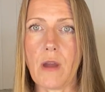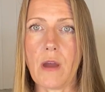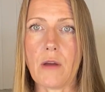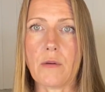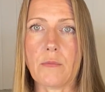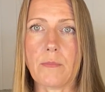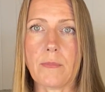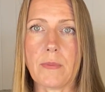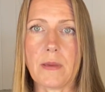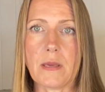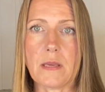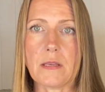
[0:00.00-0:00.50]

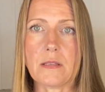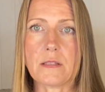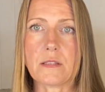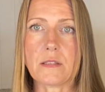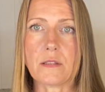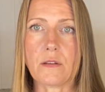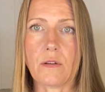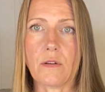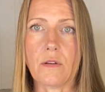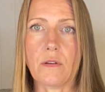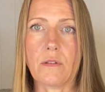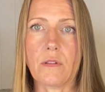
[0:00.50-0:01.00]
around me,
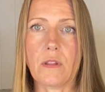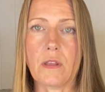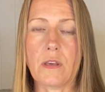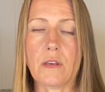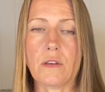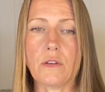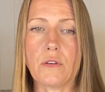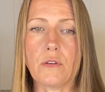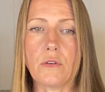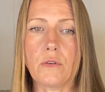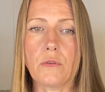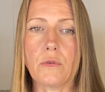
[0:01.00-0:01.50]
so that
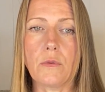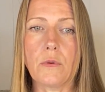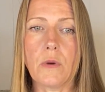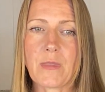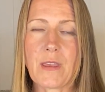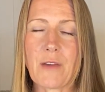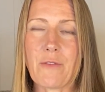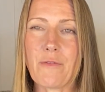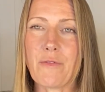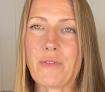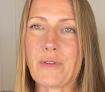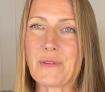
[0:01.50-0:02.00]
you
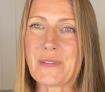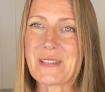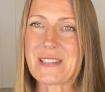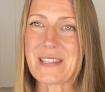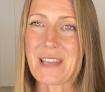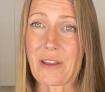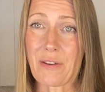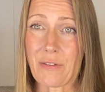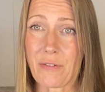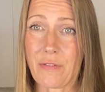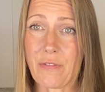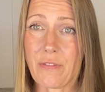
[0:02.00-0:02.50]
can feel
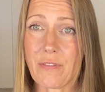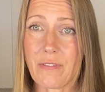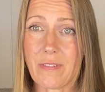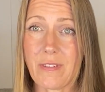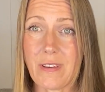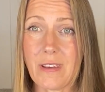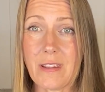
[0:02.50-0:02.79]
safe